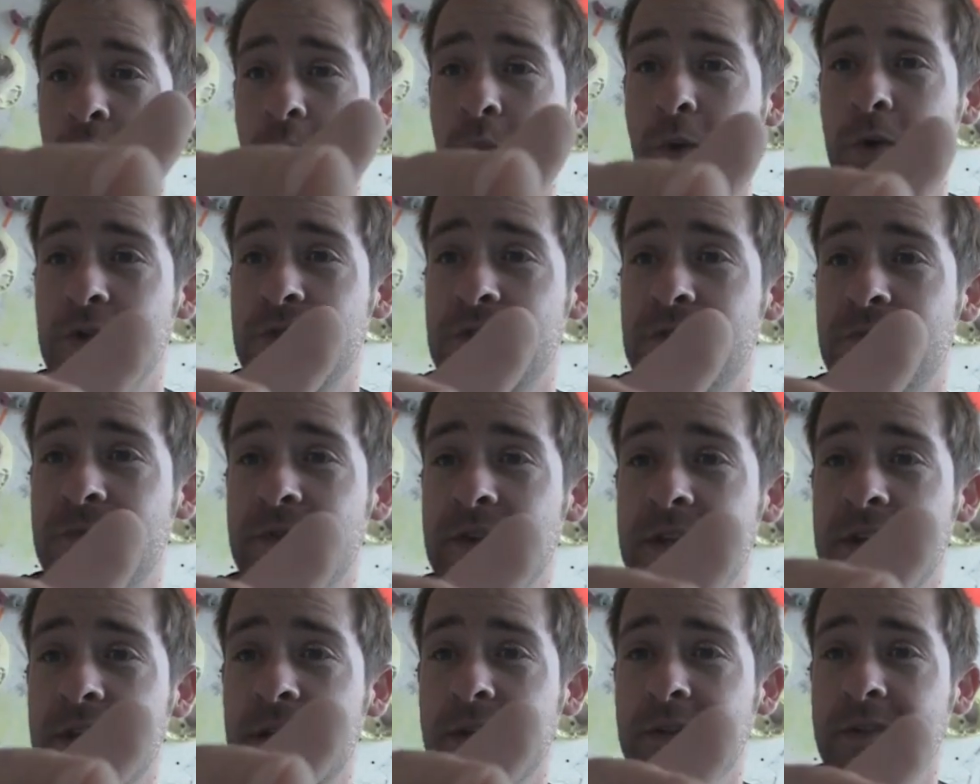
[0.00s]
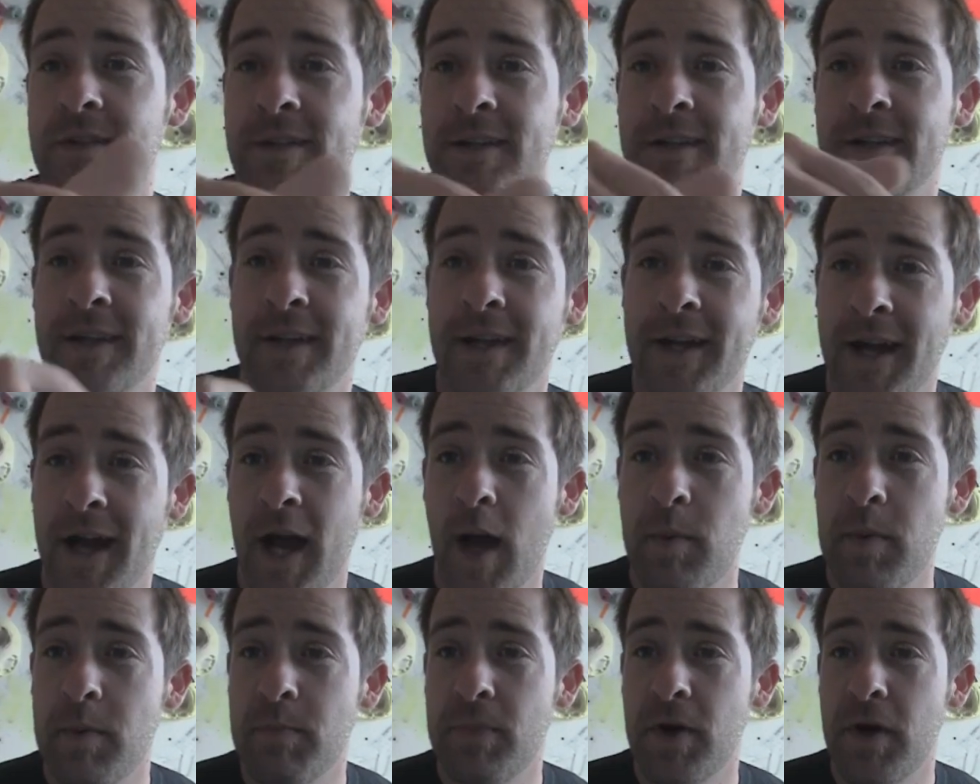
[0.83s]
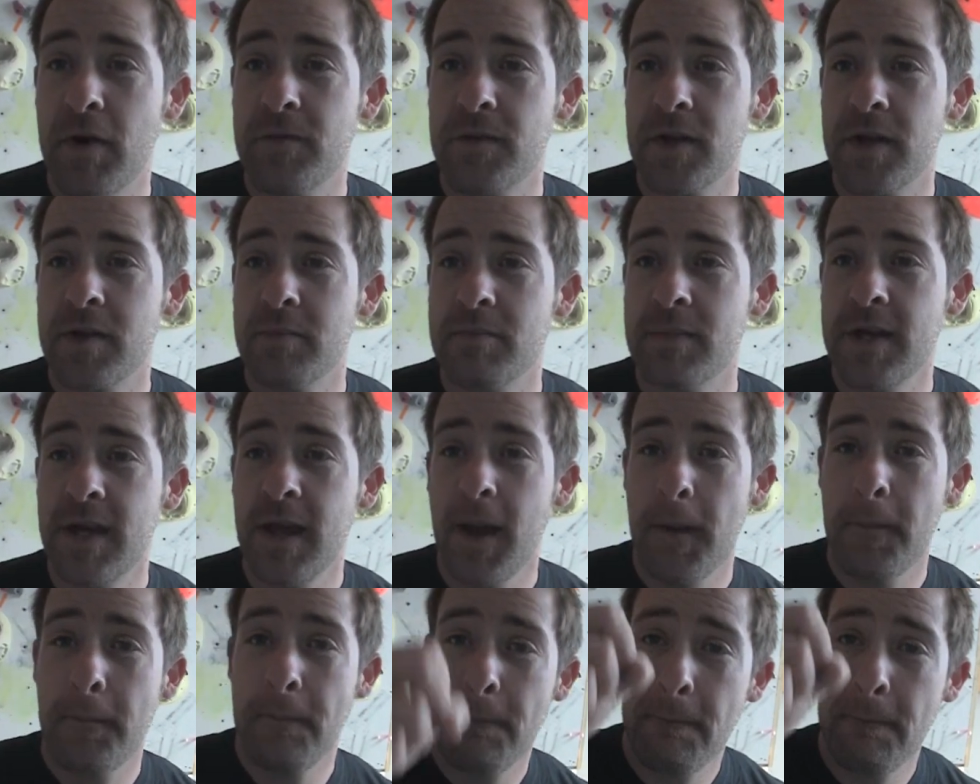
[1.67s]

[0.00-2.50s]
Watch the video. Happy birthday to me.